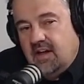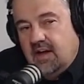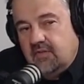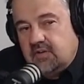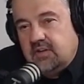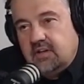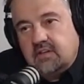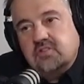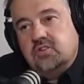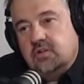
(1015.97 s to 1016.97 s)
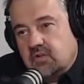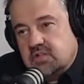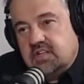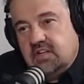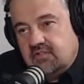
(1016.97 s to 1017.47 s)
everything that this
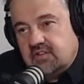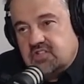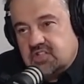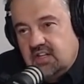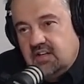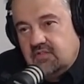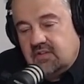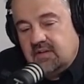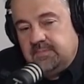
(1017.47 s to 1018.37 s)
university has achieved,